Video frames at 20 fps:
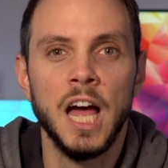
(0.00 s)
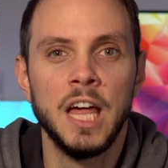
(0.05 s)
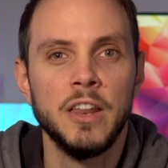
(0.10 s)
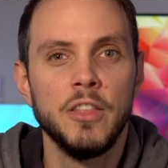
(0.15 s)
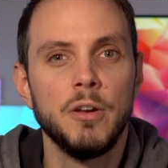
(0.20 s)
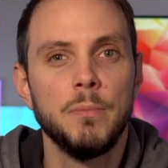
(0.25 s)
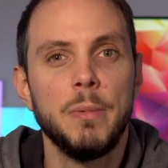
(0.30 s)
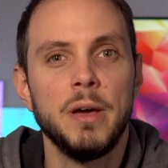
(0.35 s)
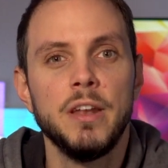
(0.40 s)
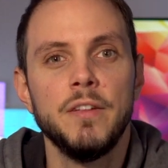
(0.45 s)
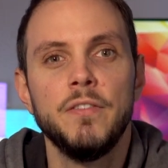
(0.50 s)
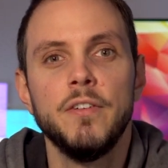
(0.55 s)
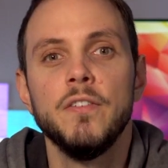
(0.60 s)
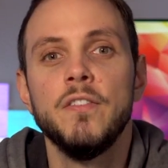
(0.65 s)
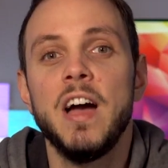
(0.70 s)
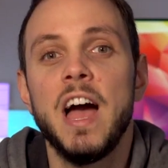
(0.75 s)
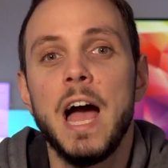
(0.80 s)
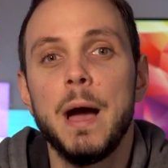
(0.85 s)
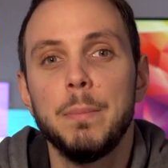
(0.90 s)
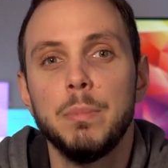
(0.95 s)
Another benefit
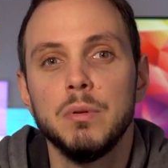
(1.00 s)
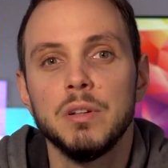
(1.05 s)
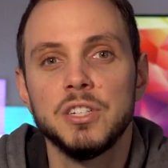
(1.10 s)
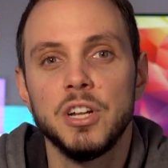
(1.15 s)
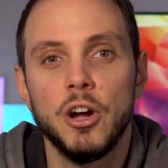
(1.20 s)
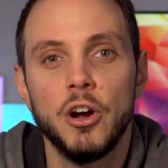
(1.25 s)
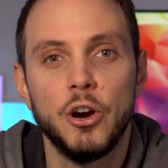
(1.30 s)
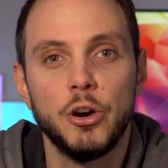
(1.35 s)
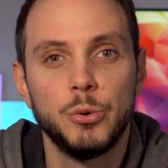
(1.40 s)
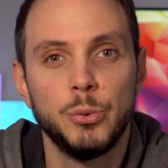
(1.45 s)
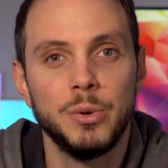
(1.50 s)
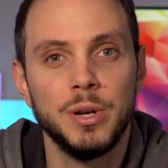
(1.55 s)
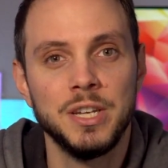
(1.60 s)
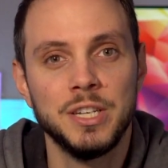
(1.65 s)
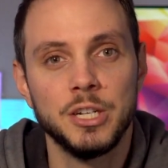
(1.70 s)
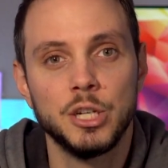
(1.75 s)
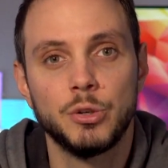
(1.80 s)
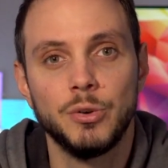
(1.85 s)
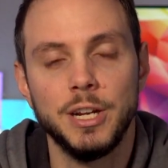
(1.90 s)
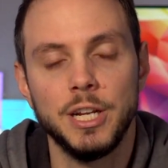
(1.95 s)
of Apple's hardware
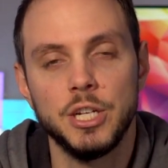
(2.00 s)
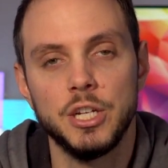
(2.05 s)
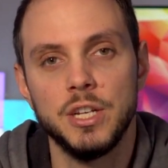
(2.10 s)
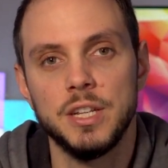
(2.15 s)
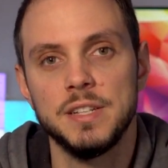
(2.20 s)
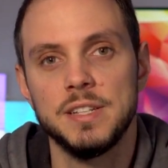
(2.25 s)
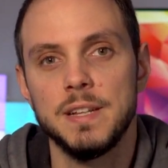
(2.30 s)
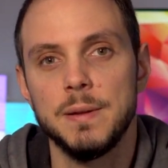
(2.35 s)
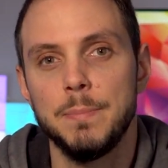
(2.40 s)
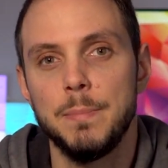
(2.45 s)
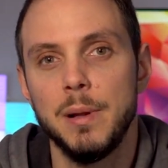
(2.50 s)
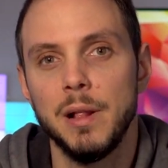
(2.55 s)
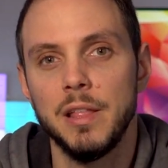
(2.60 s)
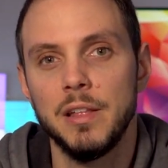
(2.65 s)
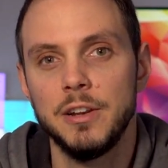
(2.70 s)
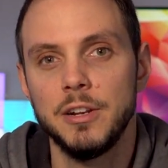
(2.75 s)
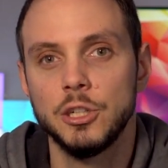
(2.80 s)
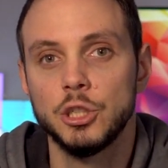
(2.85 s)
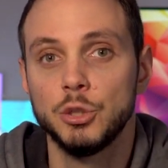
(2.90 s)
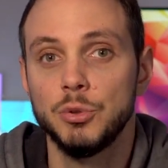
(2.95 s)
integration is the
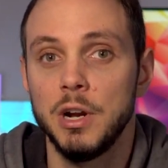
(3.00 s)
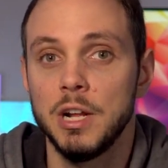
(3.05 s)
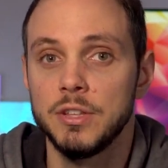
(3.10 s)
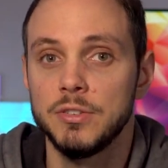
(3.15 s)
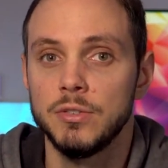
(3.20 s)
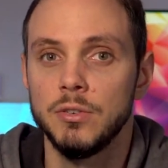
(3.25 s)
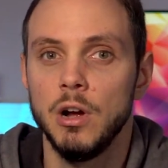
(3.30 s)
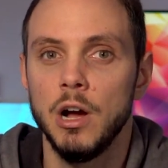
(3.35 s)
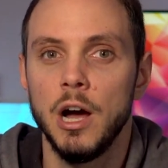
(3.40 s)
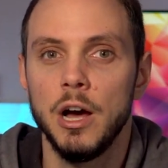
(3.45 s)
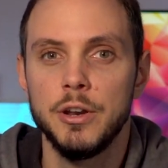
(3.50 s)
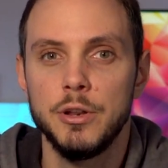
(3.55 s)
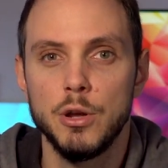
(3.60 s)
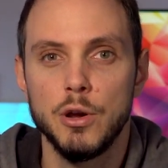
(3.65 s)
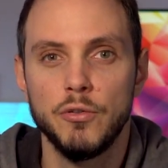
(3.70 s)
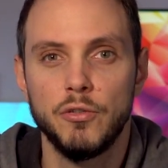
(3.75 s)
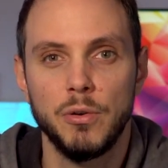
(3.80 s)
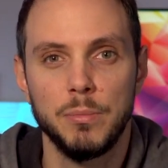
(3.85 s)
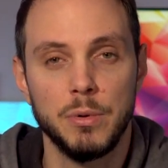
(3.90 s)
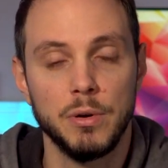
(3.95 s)
ability to transfer audio
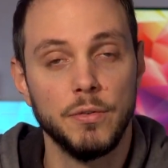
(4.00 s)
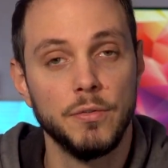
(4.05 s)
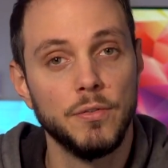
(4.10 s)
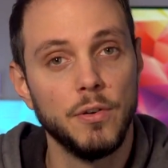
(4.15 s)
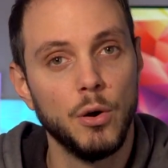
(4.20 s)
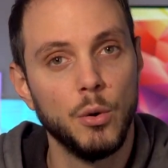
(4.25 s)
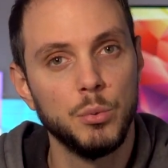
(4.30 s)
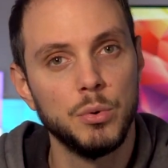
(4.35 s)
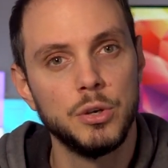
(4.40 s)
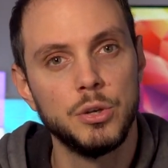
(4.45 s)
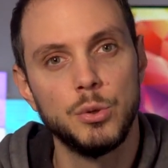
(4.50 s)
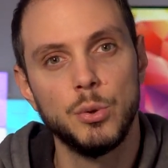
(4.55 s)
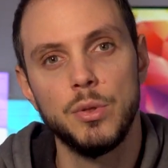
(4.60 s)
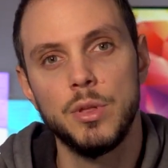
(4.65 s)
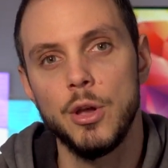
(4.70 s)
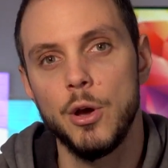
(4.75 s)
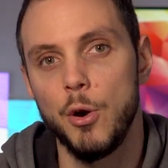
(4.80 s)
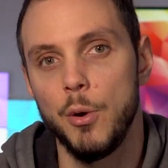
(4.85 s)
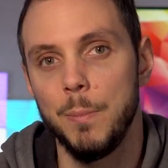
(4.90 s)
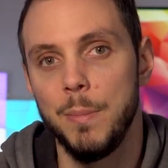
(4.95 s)
from your phone to
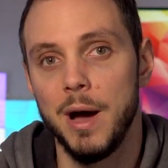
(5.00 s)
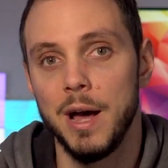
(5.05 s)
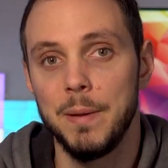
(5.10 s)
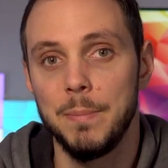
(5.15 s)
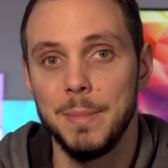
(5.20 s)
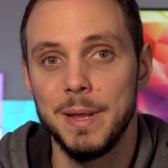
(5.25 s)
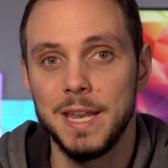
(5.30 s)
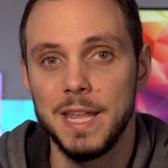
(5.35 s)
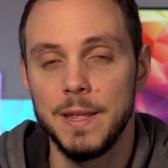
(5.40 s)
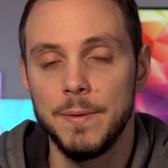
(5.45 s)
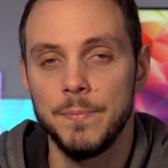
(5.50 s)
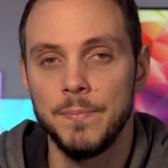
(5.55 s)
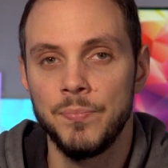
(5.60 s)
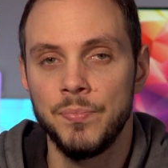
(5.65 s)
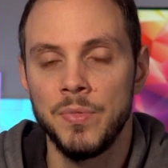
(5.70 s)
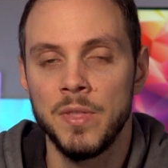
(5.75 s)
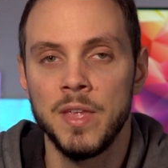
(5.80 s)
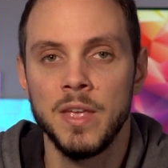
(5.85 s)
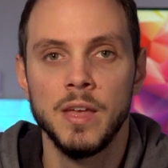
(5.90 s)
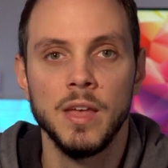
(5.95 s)
the HomePod Mini.
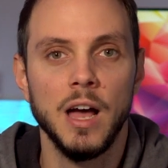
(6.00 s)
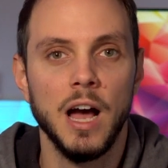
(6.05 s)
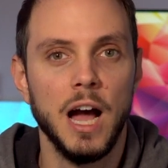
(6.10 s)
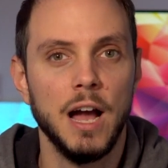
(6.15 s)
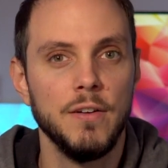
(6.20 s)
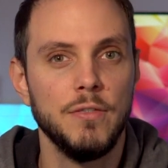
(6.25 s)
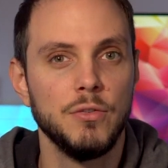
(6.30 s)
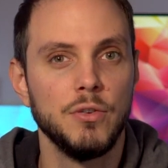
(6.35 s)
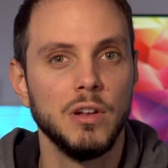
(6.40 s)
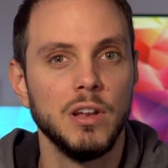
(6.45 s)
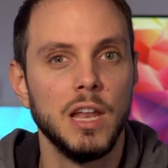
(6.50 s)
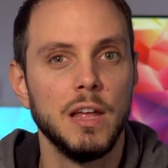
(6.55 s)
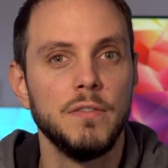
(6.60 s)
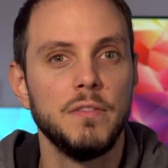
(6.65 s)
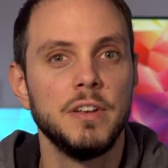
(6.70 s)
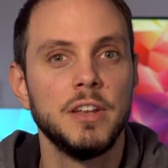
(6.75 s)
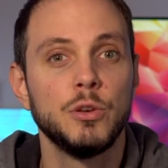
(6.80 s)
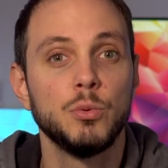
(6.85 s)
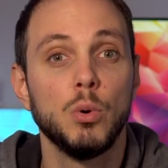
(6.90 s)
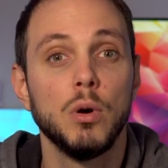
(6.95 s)
iPhone
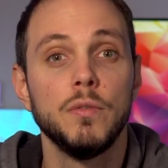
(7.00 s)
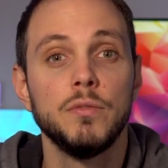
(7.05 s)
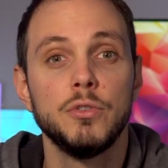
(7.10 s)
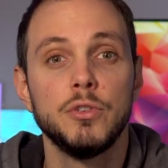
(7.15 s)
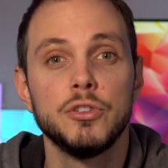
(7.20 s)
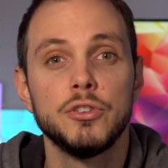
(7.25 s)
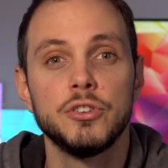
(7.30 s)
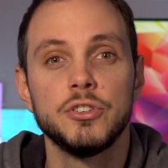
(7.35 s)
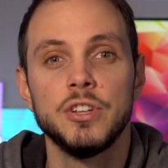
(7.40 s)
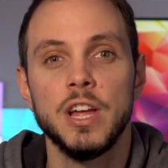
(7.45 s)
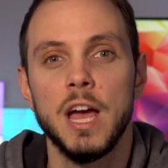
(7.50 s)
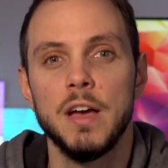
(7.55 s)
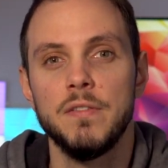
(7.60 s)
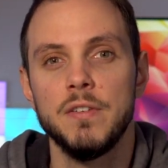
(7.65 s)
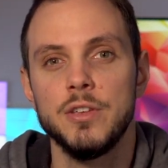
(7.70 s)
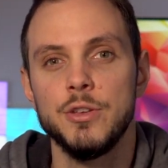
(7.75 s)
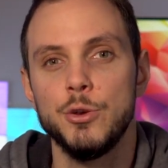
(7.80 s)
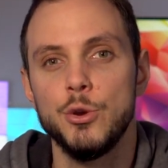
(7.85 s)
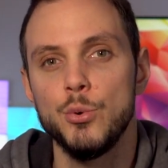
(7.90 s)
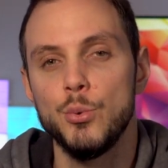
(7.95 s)
11 and 12 users have a
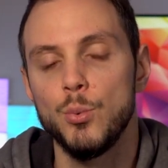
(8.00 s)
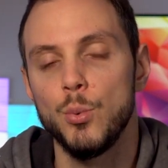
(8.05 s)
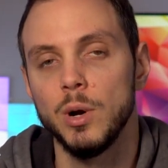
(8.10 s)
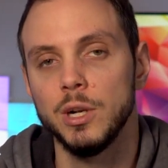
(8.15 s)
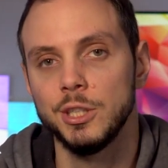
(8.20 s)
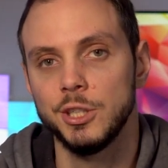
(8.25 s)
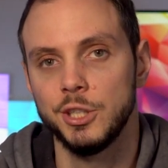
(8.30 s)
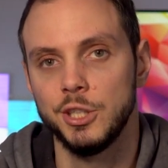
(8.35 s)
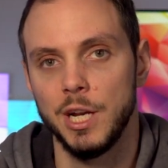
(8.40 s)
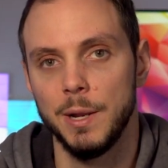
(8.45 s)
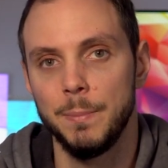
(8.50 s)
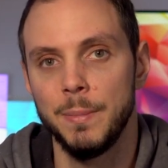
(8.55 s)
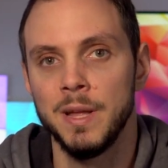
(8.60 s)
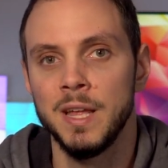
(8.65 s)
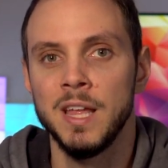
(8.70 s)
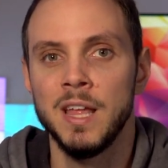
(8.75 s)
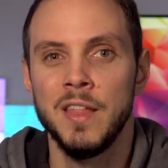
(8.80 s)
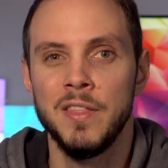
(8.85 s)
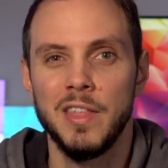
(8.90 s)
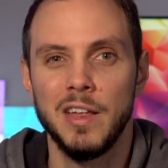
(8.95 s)
U1 chip
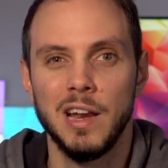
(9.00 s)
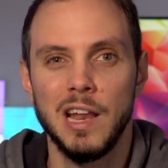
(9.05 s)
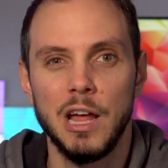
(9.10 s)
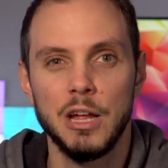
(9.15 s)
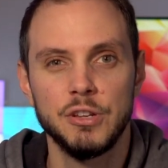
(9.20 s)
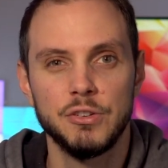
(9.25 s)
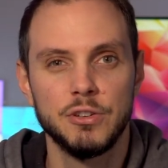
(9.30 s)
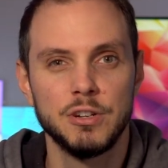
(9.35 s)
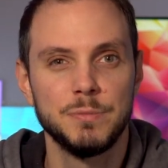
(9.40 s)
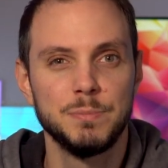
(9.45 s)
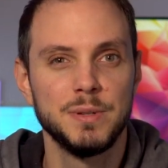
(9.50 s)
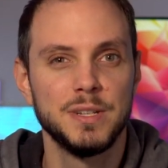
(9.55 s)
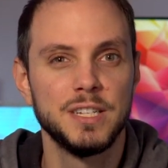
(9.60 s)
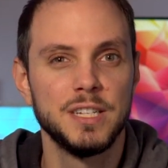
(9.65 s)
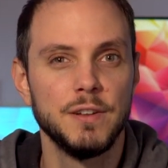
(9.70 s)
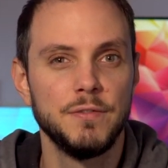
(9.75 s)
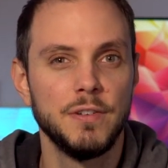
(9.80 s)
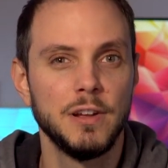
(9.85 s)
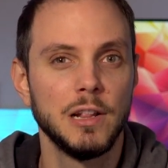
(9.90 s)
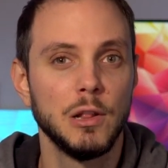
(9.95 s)
that allows for
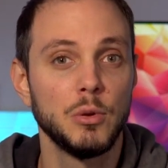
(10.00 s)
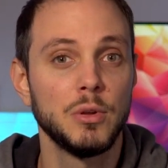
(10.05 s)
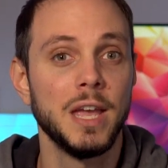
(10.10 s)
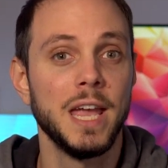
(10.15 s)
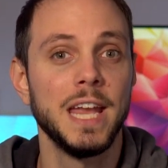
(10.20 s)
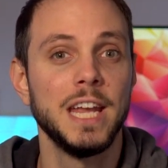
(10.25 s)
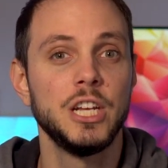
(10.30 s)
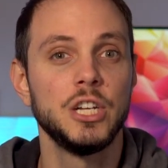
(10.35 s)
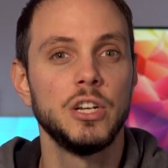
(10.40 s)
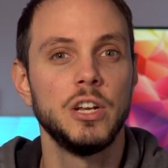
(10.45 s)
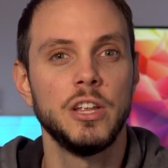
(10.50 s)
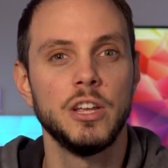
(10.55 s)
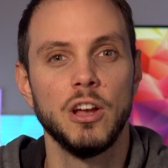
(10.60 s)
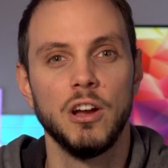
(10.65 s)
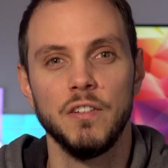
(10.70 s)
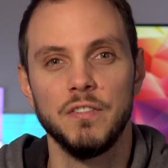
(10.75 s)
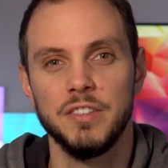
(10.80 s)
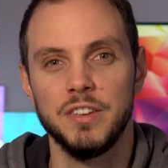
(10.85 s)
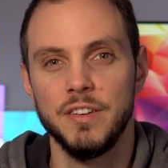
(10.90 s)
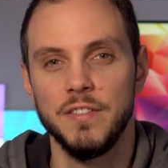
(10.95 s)
specific locationing
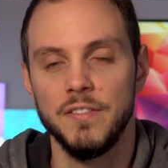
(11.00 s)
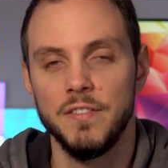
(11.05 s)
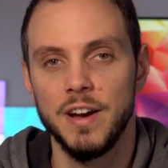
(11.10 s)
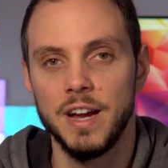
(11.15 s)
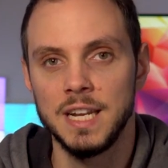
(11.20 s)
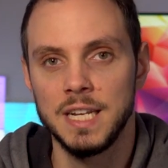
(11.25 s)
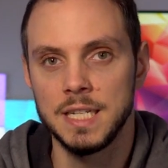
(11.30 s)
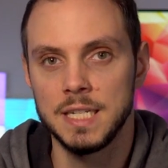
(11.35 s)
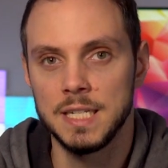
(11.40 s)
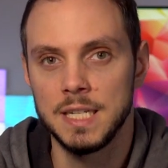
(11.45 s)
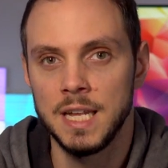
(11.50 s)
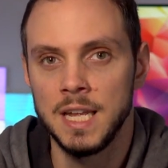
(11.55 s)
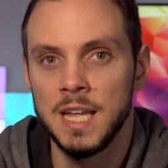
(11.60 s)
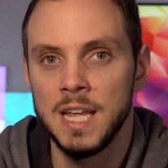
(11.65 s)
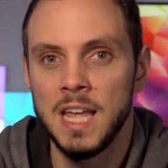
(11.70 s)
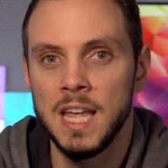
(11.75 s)
of the device,